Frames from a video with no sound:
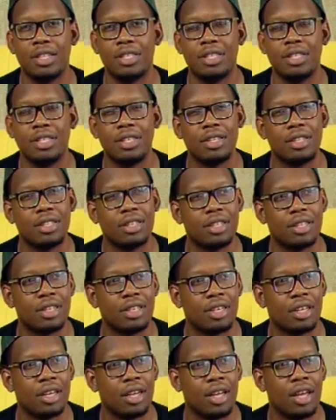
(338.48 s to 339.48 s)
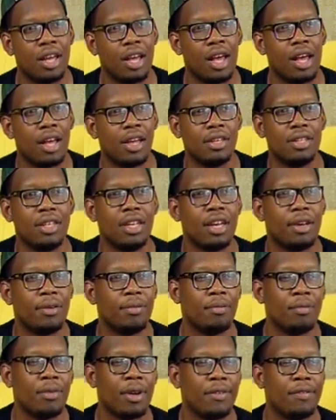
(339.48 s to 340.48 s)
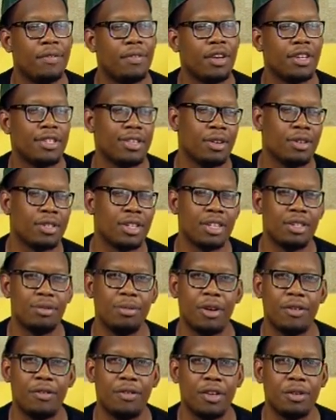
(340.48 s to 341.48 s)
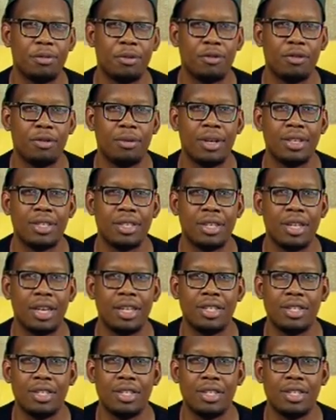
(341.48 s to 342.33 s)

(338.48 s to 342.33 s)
I think. Yeah, it was actually my first performance in